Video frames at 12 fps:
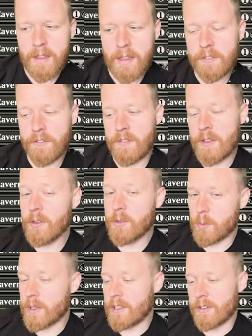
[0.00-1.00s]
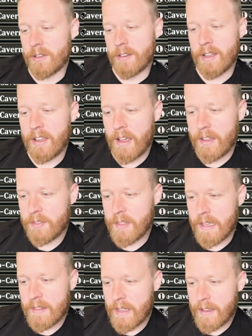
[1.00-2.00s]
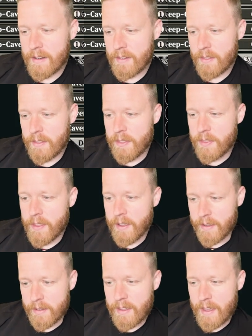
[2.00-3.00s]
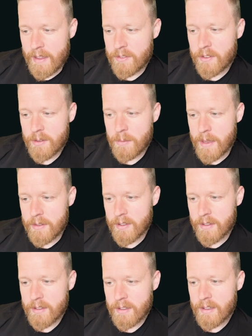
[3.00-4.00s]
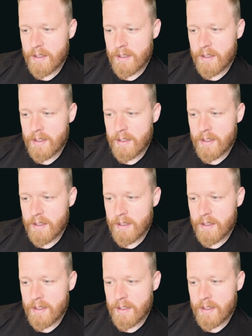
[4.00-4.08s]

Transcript: it feels really good. I think that the case is amazing,